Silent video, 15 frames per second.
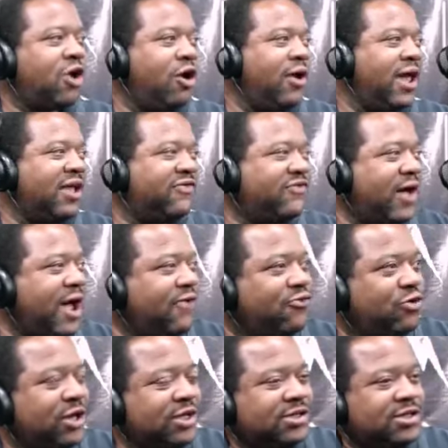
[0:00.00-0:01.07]
Kerr has five
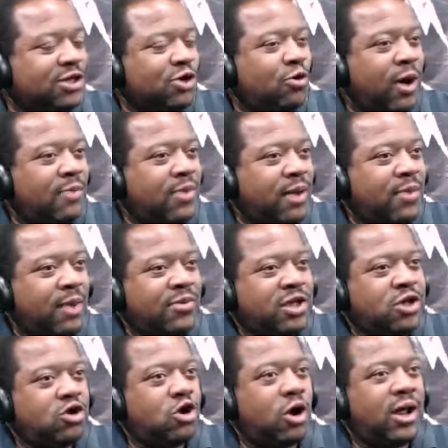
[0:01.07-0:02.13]
rings too. I, I, I
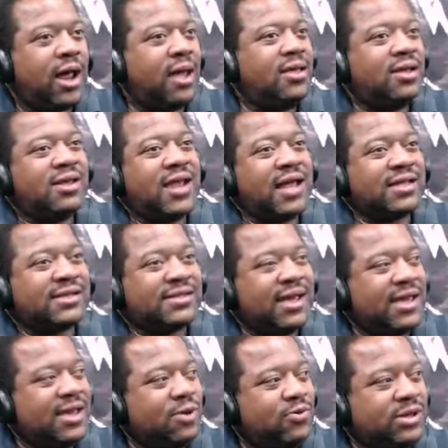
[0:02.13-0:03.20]
mean, you know, not to
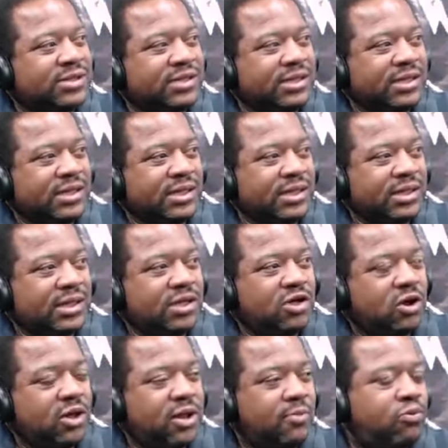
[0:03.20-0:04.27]
say he wasn't,
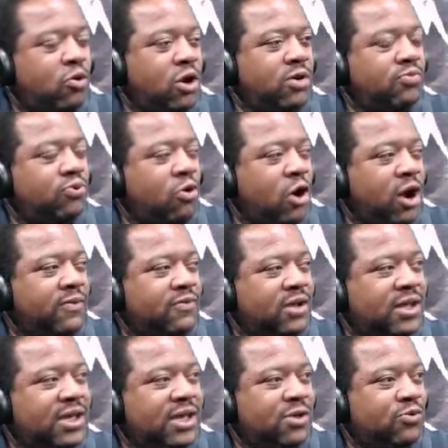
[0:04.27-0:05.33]
you know, an important part,
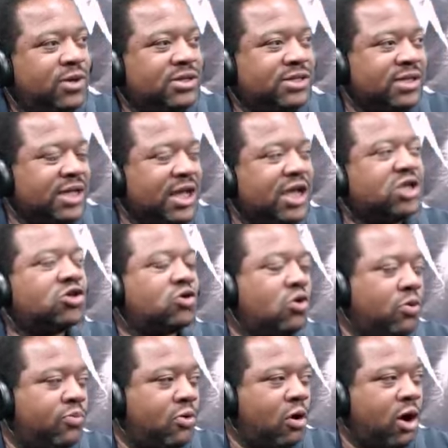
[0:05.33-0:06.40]
but he wasn't the
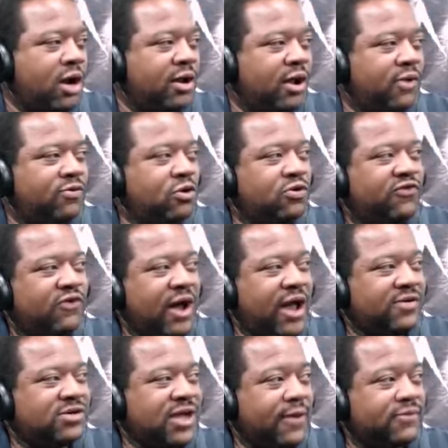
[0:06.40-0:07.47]
integral part of those
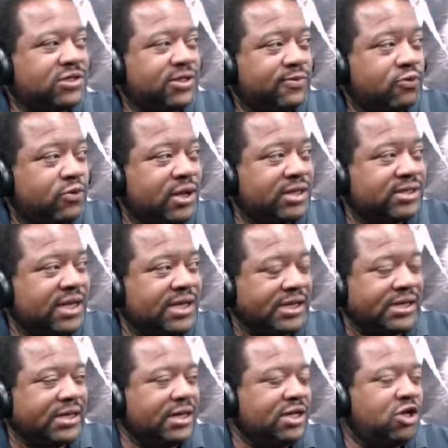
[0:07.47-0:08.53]
five championship rings that
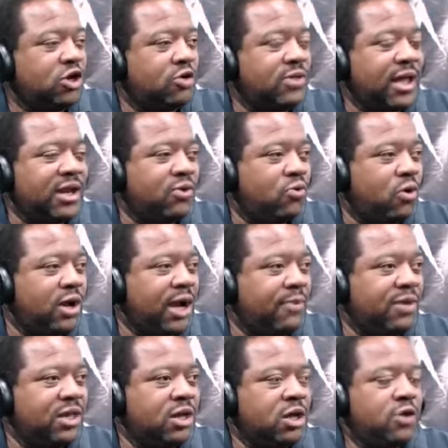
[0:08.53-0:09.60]
you know that he won. I
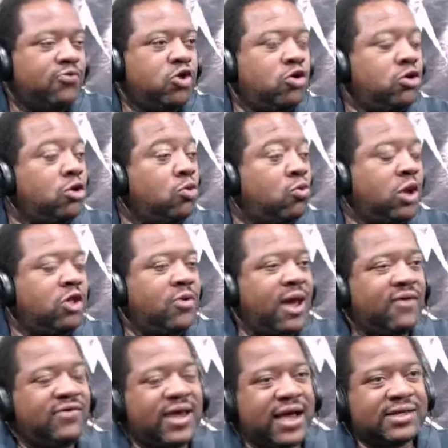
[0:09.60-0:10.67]
mean, you, well, you
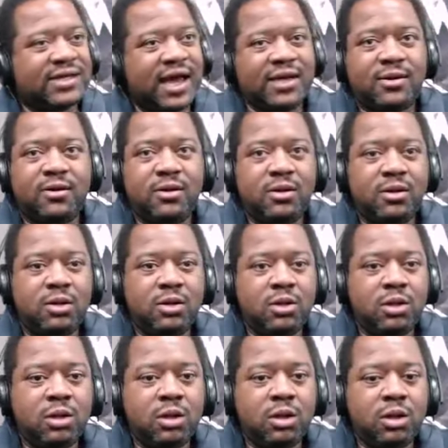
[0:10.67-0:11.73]
have it's like saying Jordan
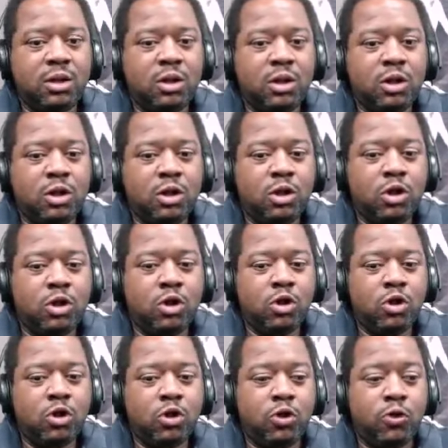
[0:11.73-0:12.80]
had nothing to do with. It
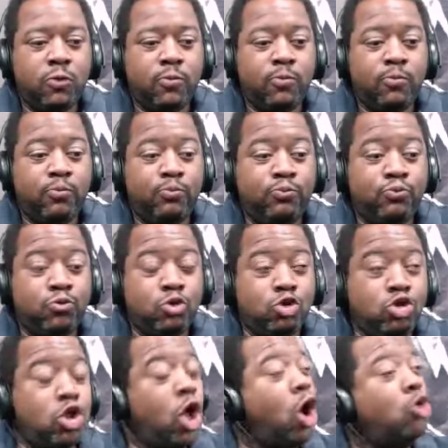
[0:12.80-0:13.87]
his six
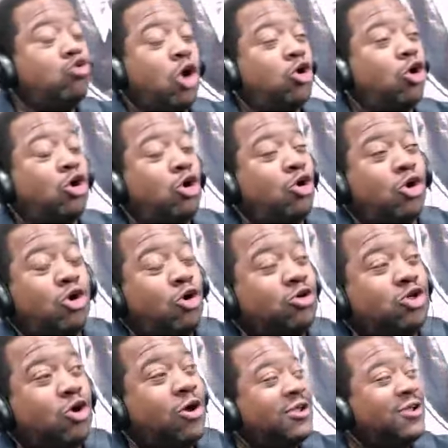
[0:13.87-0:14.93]
rings. No, no, no, no, no. Part
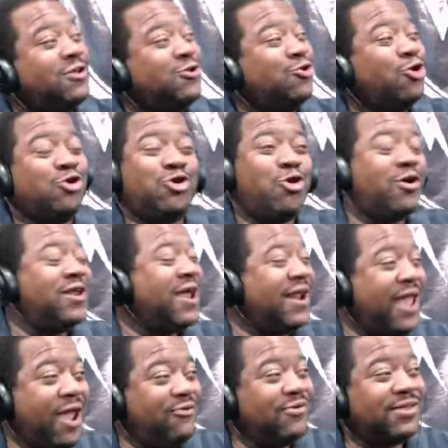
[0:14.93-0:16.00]
no. of good team. Yo, Jordan
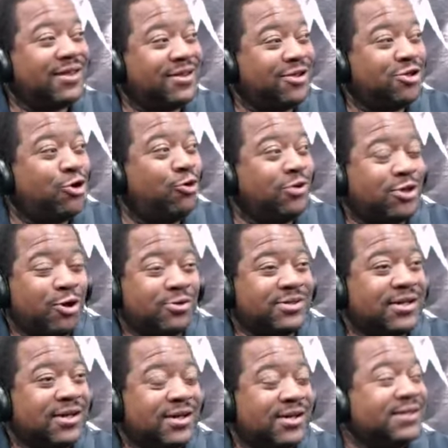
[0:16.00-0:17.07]
had everything to do with
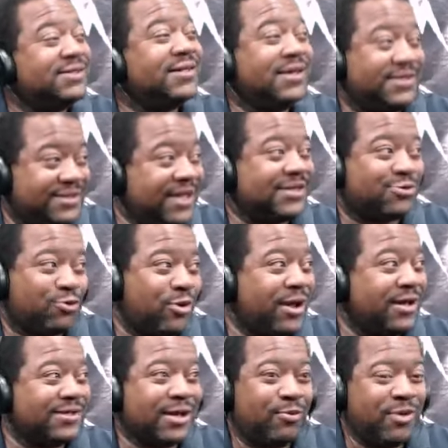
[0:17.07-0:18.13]
those six, six
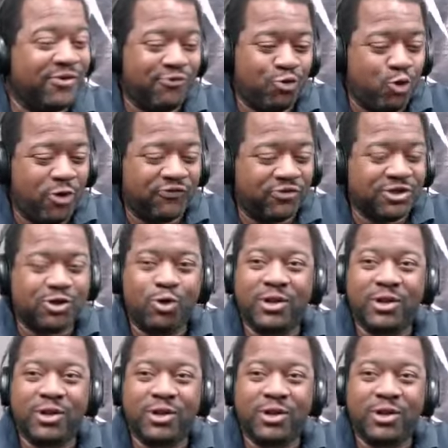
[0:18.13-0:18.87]
rings. I mean, if it weren't okay, for Jordan,